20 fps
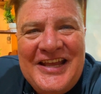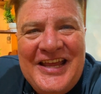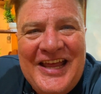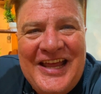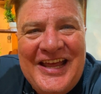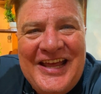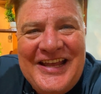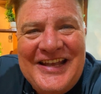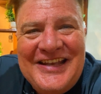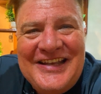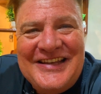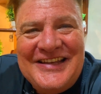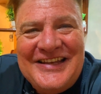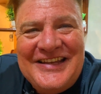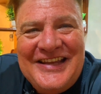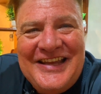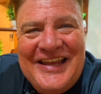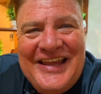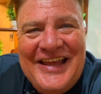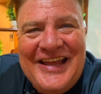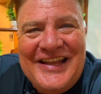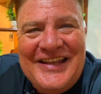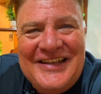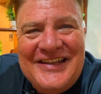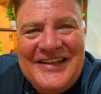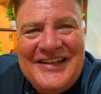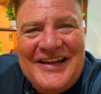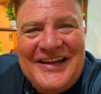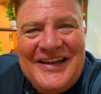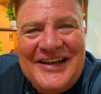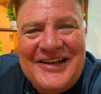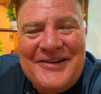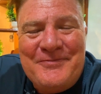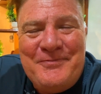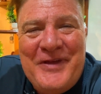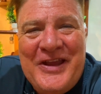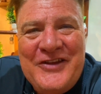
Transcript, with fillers: and and uh,